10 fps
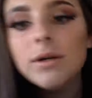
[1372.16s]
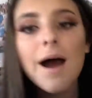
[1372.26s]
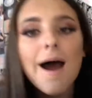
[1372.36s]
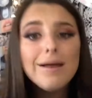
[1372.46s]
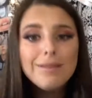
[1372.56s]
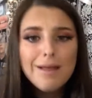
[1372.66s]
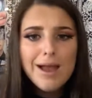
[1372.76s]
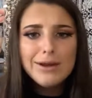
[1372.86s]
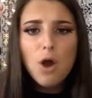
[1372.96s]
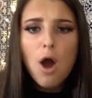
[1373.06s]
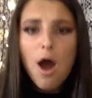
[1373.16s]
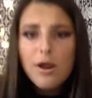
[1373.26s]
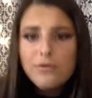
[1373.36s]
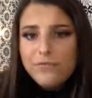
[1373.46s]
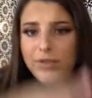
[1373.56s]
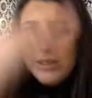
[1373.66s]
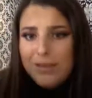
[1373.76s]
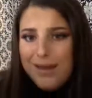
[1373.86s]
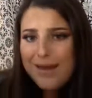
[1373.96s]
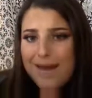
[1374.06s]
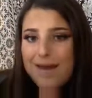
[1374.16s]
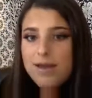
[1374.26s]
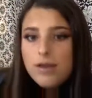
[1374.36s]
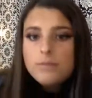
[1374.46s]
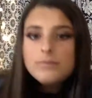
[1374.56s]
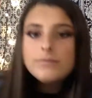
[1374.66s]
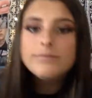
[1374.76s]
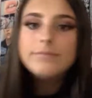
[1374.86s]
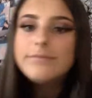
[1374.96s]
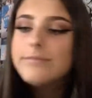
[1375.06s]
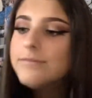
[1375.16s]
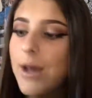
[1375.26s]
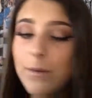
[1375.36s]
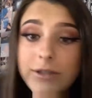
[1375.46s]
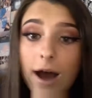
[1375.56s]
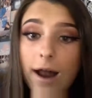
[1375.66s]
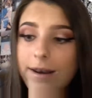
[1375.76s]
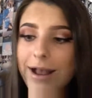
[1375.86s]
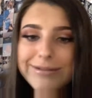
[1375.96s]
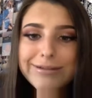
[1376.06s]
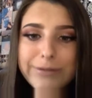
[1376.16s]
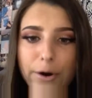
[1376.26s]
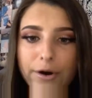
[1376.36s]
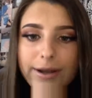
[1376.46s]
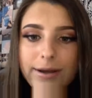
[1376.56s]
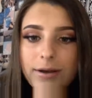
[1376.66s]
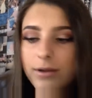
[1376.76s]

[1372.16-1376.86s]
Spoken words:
Highlight on fleek. That was unnecessary.